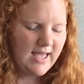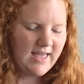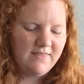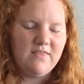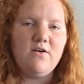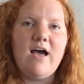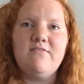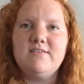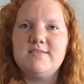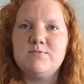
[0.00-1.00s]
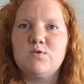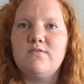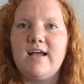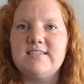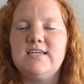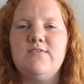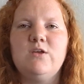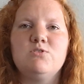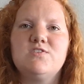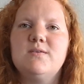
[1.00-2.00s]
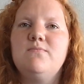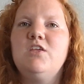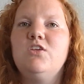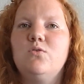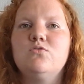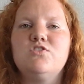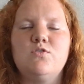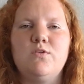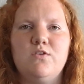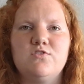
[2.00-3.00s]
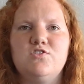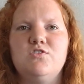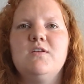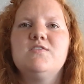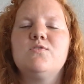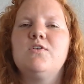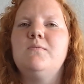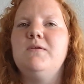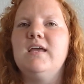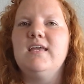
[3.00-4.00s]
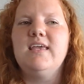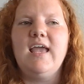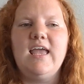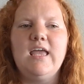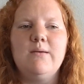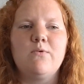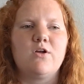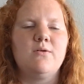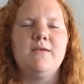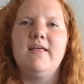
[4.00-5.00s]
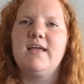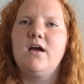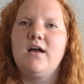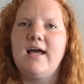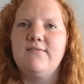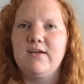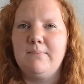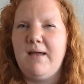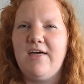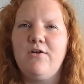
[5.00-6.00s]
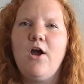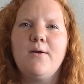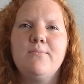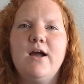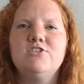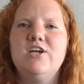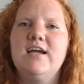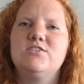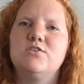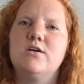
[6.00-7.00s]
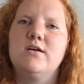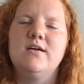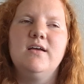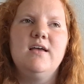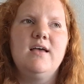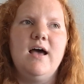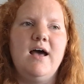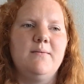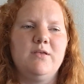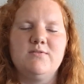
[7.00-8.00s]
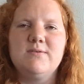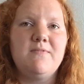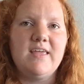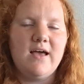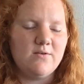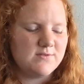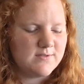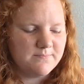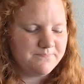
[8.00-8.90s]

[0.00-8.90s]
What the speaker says: And then they'll have in some sort of activity, which is something you'll do with your student. So it could be a game, or it could be like a kind of like a math art project, or something else.